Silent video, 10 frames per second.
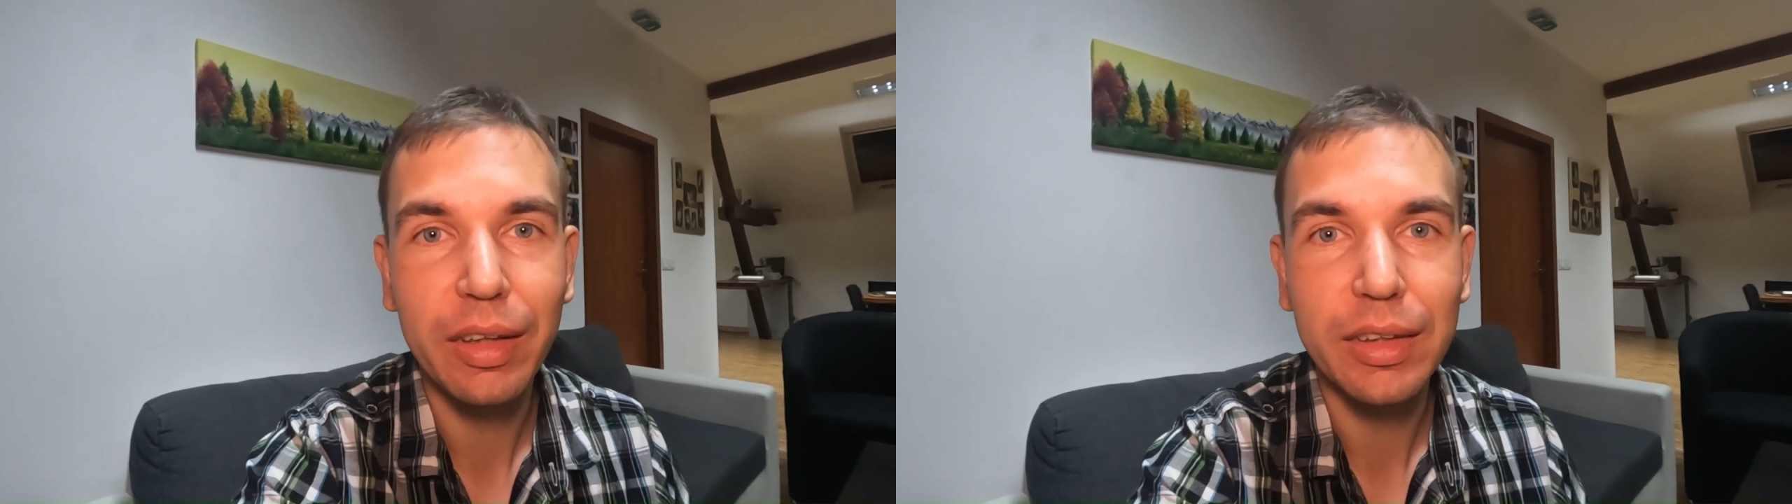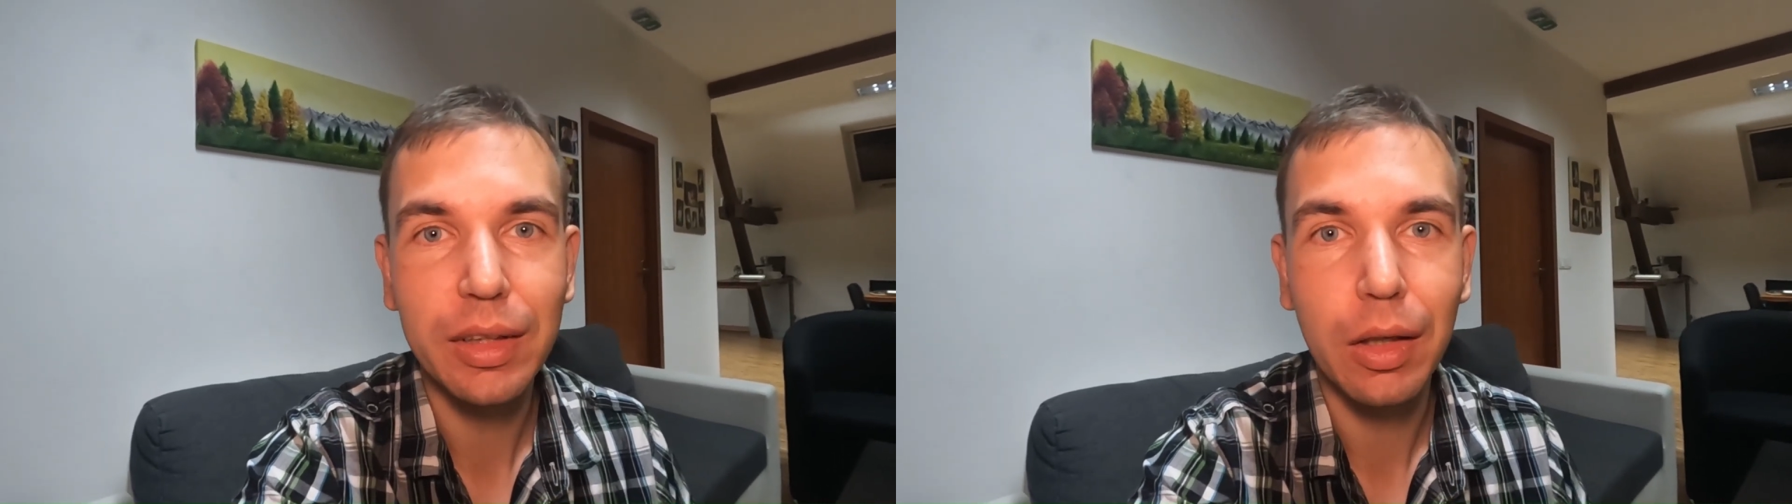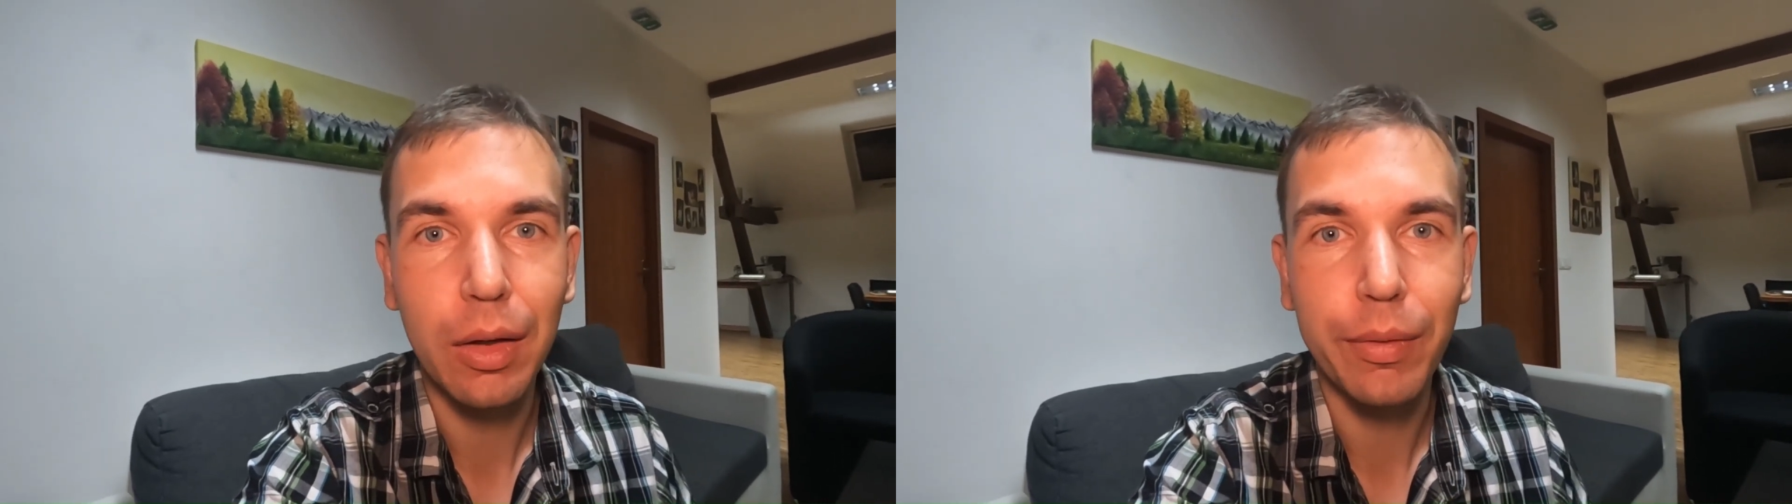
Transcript: is a